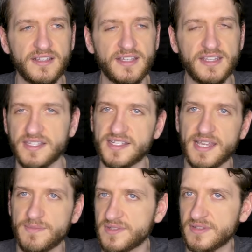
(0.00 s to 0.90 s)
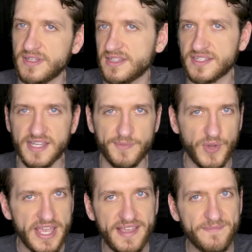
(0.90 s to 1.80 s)
in the same in the same
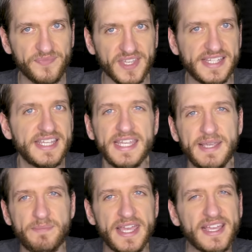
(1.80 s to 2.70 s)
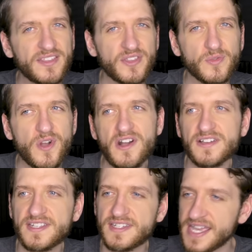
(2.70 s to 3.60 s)
way? Like did he pick the
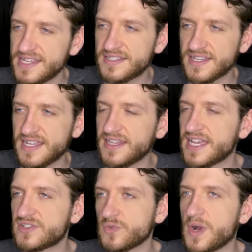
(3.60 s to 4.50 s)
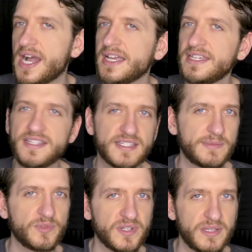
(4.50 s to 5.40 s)
wrong stance and that's why he's
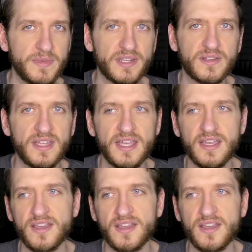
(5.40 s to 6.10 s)
somewhere in the middle